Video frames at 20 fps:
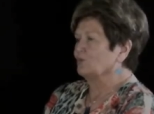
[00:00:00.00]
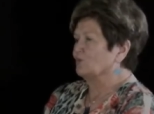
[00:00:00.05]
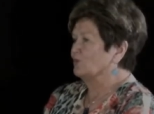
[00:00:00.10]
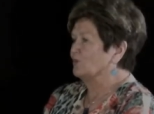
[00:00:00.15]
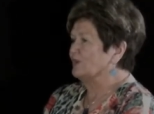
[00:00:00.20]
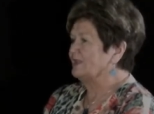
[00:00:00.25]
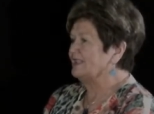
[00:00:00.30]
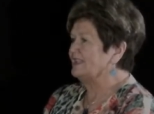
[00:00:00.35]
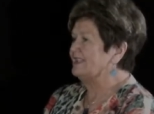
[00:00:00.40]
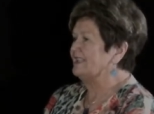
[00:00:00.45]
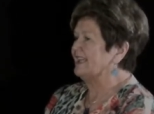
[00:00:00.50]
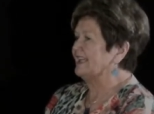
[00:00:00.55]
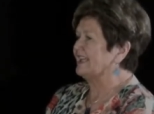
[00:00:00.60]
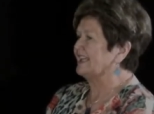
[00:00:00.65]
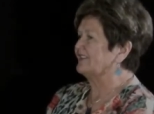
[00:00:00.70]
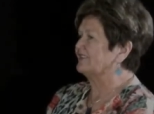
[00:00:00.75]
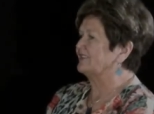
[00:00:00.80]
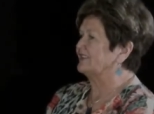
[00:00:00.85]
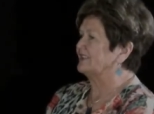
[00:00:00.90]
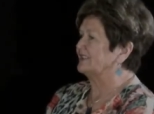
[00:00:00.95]
We
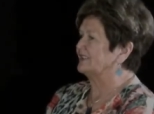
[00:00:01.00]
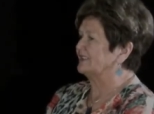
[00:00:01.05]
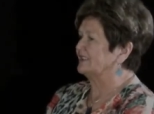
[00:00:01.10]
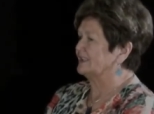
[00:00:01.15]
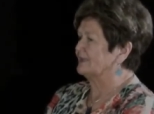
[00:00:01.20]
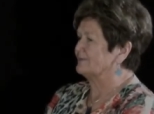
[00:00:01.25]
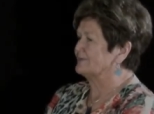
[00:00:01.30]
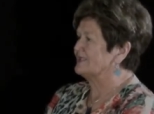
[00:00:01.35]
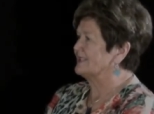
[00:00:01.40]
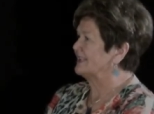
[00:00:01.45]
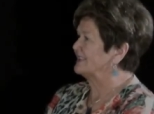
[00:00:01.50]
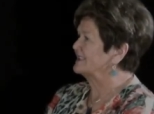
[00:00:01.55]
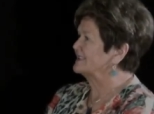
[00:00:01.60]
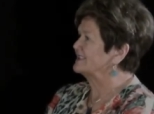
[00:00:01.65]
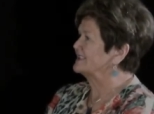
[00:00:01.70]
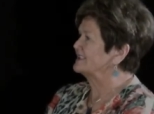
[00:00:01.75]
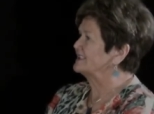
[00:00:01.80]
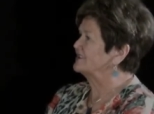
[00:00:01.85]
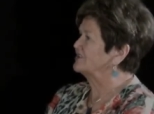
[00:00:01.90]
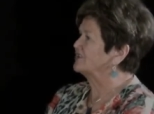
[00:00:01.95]
have a um,
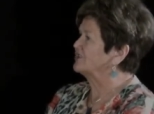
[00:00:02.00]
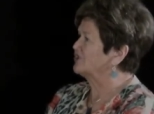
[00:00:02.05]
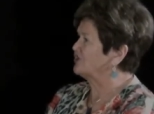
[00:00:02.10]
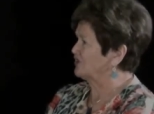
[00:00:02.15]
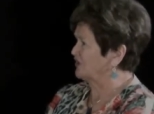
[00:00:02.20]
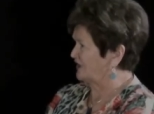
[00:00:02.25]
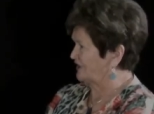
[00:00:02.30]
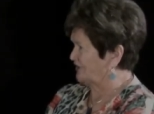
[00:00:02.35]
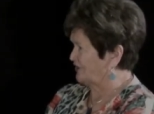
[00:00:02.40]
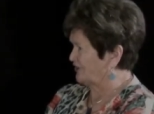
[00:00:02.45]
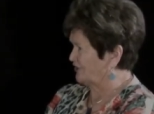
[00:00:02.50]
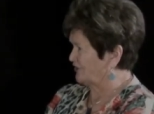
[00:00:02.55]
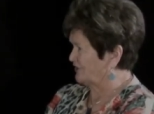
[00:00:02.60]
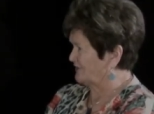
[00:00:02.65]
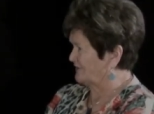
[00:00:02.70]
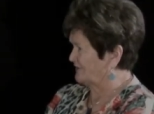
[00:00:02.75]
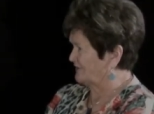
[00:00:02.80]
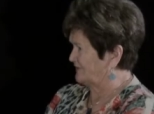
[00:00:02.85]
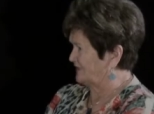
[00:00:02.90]
tendency to judge.